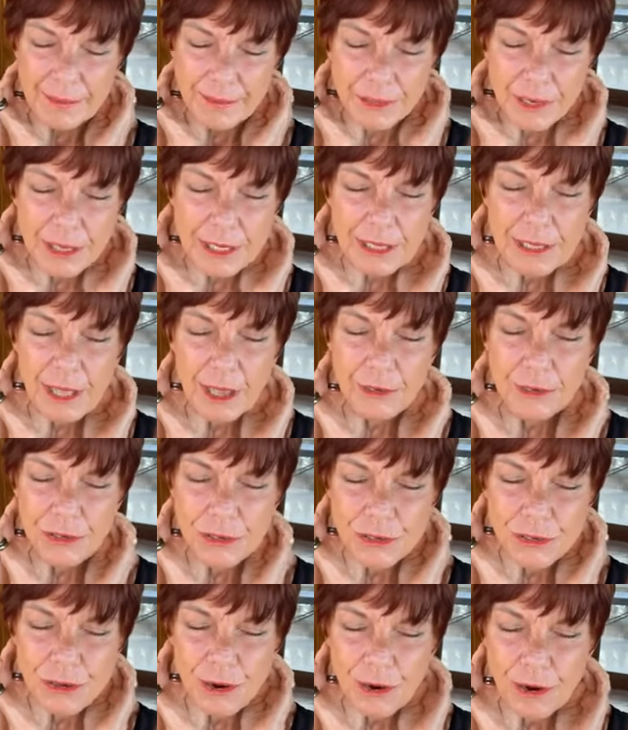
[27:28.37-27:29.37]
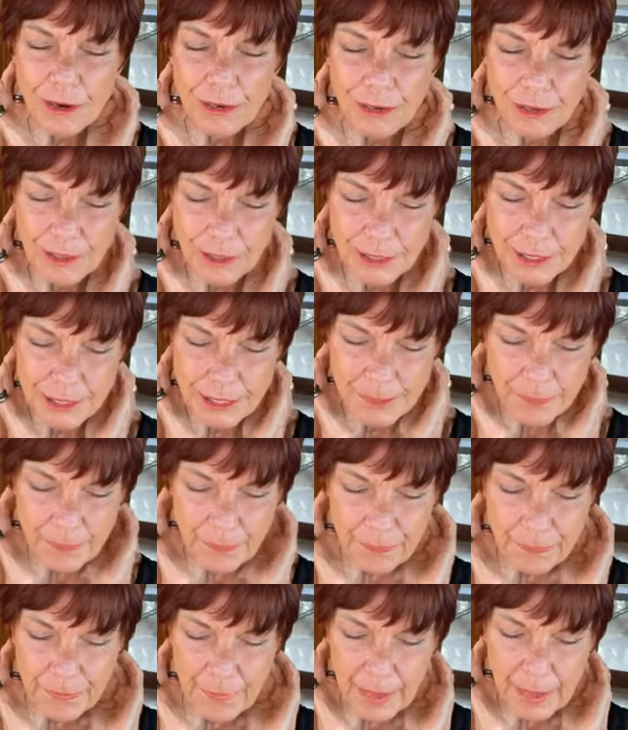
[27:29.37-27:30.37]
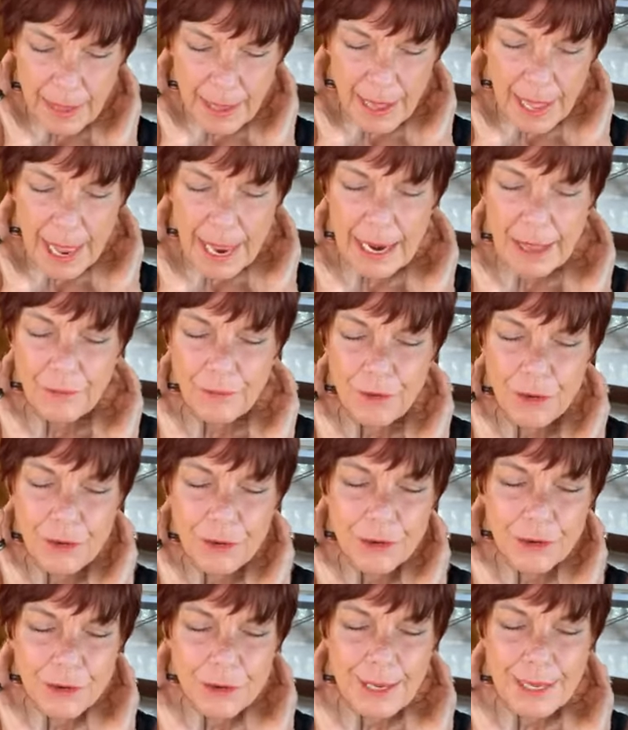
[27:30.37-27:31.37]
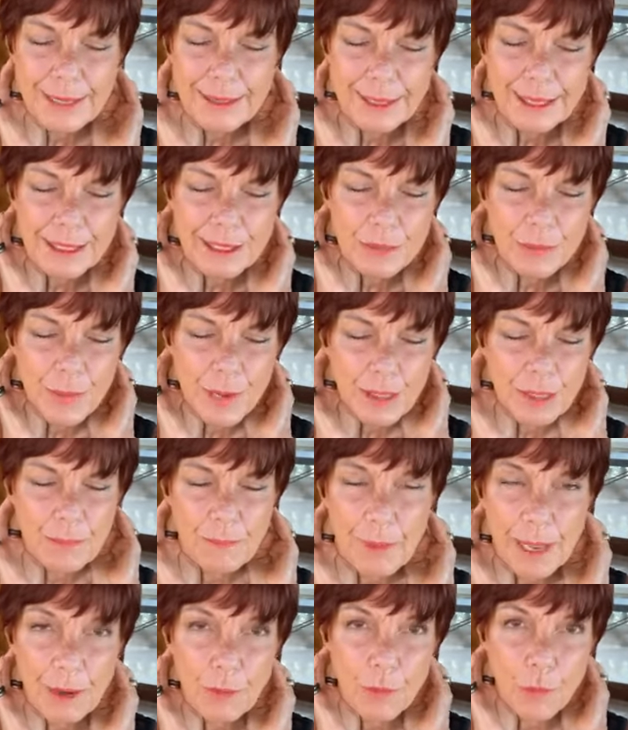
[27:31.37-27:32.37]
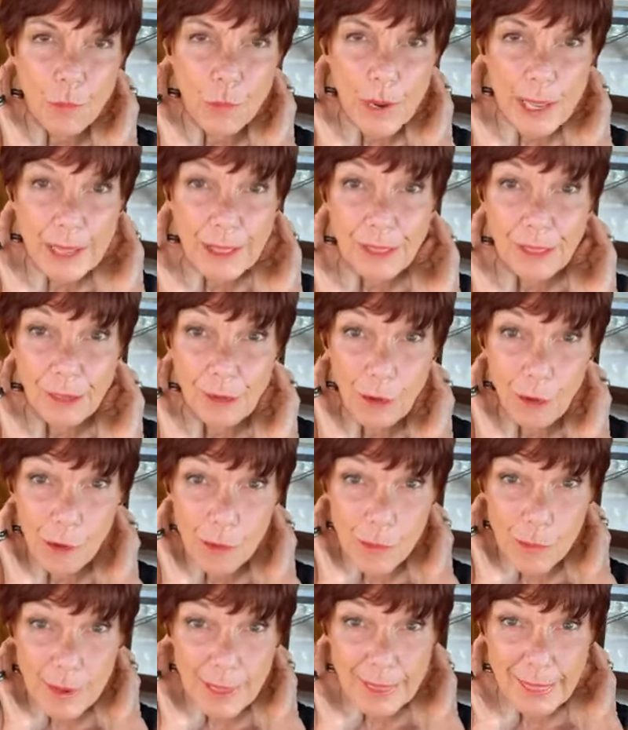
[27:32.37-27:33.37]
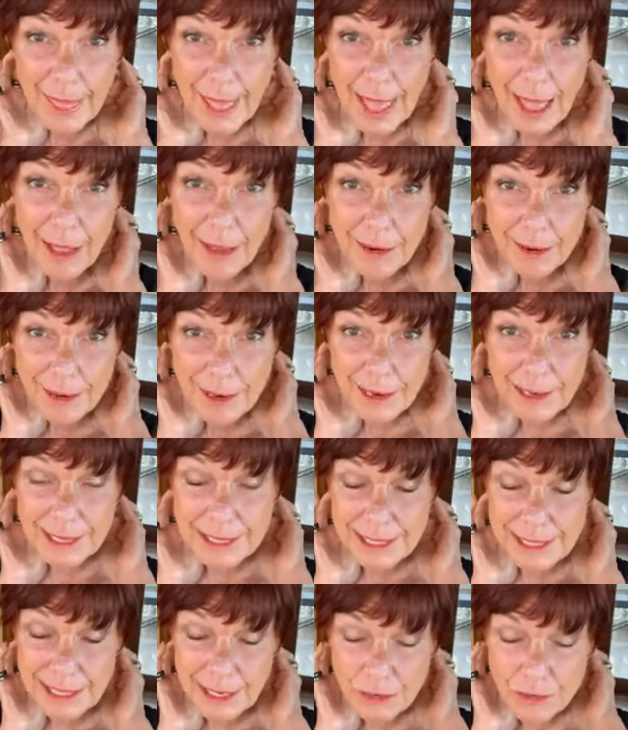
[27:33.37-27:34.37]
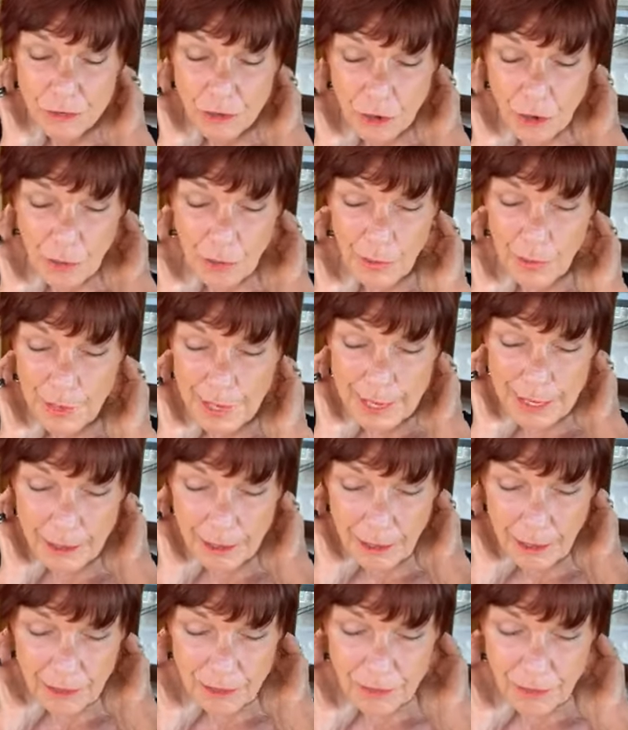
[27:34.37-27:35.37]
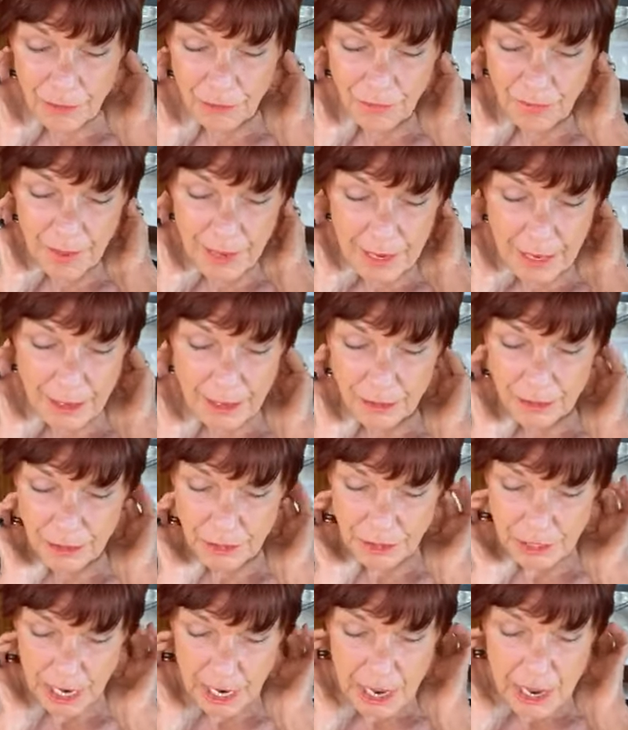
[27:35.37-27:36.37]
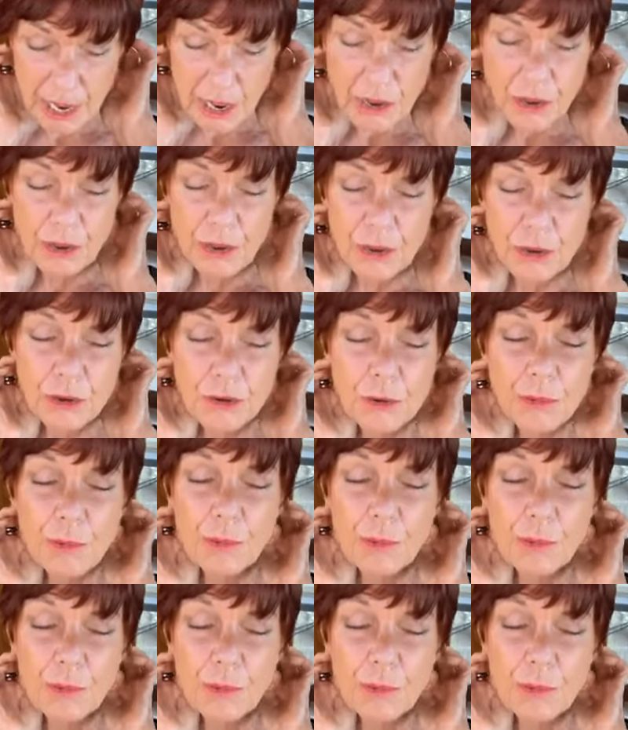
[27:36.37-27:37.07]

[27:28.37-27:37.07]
just those circles. And if you're doing this with me, with or without an essential oil on your fingers, you